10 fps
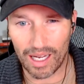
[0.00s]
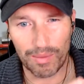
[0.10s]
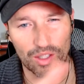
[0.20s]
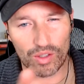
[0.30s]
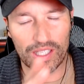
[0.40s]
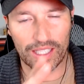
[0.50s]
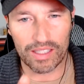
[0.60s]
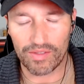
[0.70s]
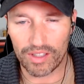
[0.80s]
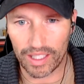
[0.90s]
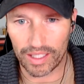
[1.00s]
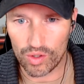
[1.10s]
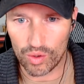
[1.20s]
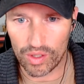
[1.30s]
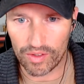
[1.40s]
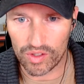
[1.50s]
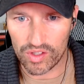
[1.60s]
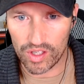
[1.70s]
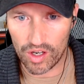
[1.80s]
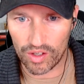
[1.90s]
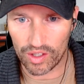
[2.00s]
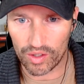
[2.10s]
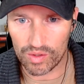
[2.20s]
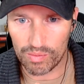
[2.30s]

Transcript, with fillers: I mean, those, I guess, feel like two different scenarios,